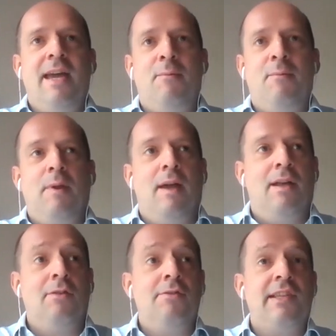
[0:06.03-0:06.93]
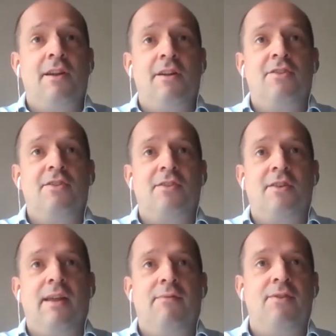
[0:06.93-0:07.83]
Lucy and I are just going
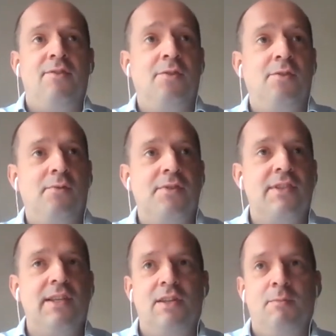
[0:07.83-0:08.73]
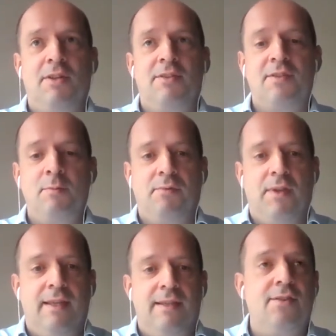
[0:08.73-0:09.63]
to have a short conversation about some of
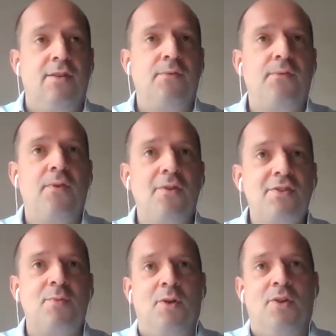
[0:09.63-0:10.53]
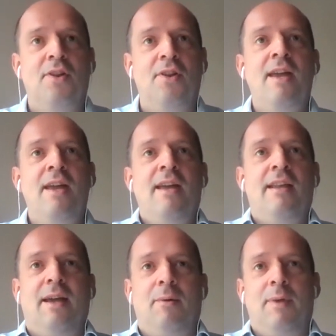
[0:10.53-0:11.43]
these. So the first one
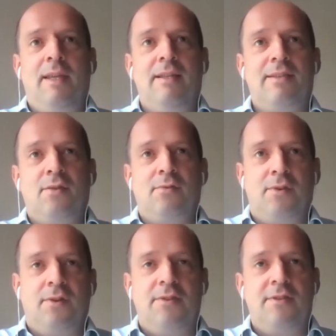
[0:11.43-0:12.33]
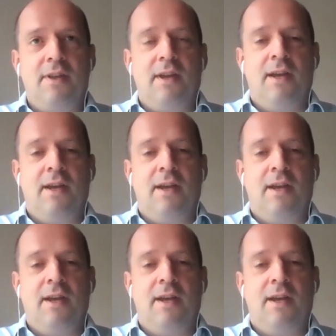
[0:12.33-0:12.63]
that we discovered